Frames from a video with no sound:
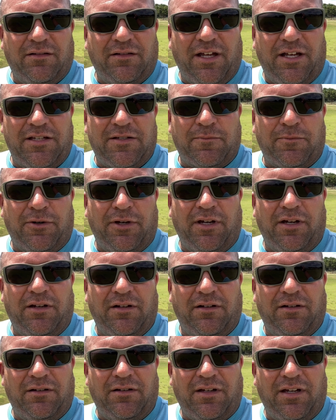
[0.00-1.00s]
late spring
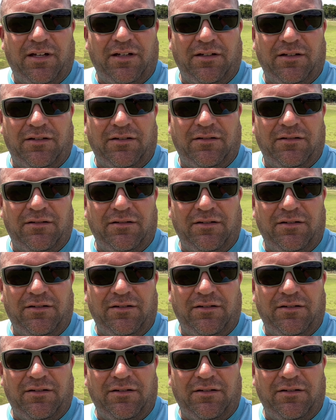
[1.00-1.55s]
and